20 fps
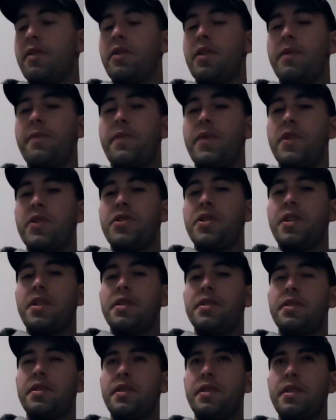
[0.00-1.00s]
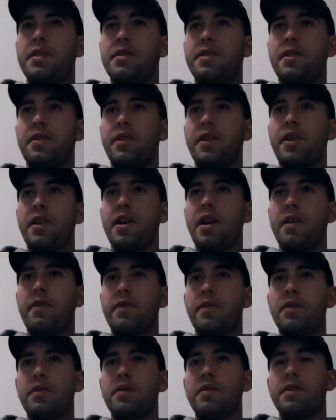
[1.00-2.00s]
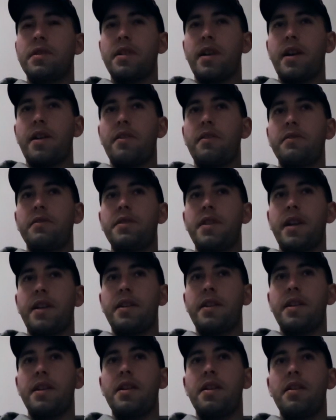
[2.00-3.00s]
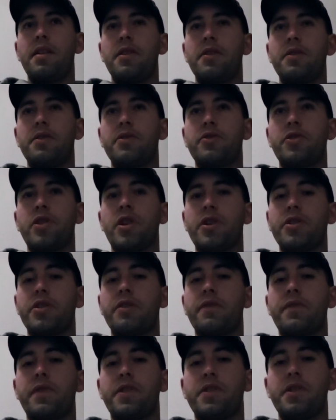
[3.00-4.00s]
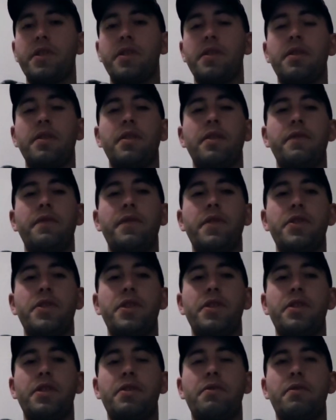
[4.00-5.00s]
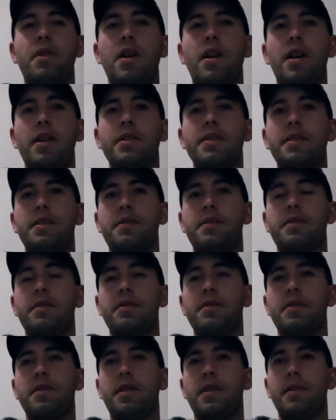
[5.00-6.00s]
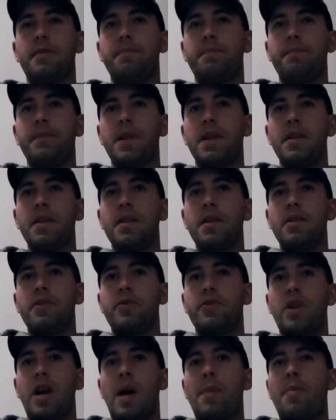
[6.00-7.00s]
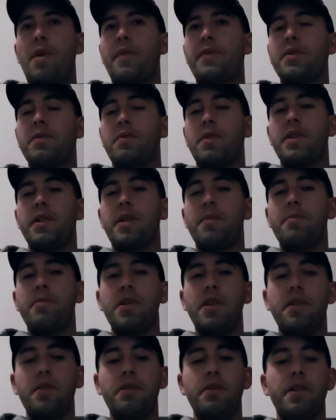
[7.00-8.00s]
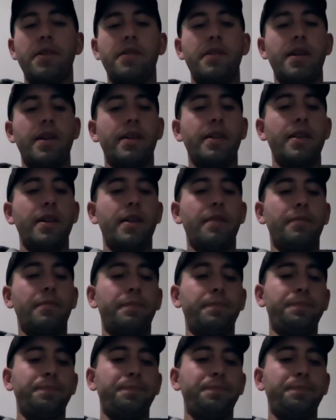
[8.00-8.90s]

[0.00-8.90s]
grub fishing is not necessarily cover style technique. You're structure fishing. You're fishing a lot of rocks and drop offs and whatnot, but you do get snagged up.